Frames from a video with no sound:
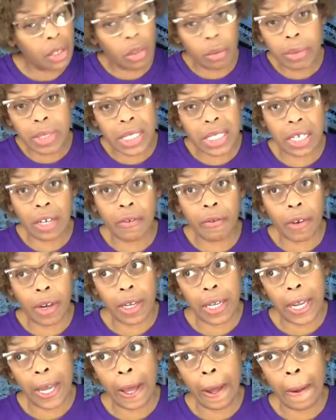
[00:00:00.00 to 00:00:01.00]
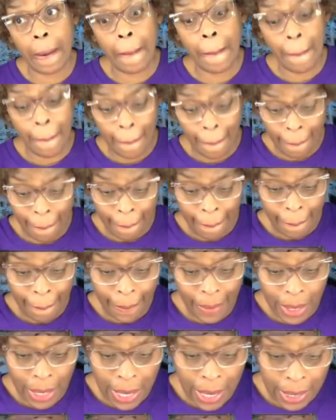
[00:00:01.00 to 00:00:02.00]
on myself right now.
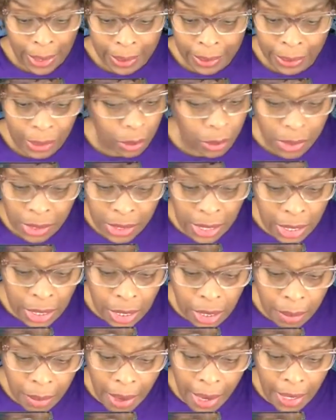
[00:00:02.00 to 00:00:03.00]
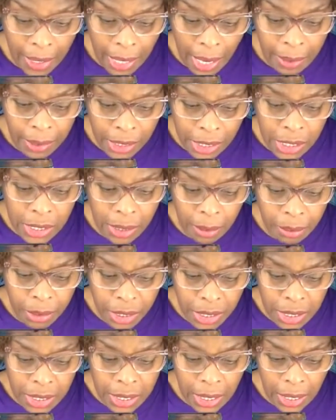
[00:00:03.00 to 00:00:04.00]
Okay, don't send anybody. I'm just
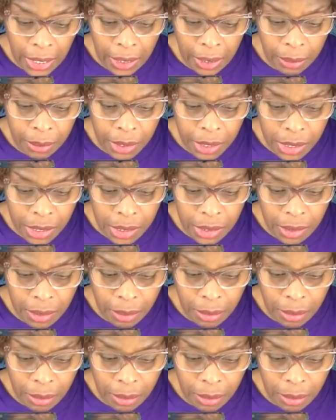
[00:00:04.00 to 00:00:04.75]
saying. It's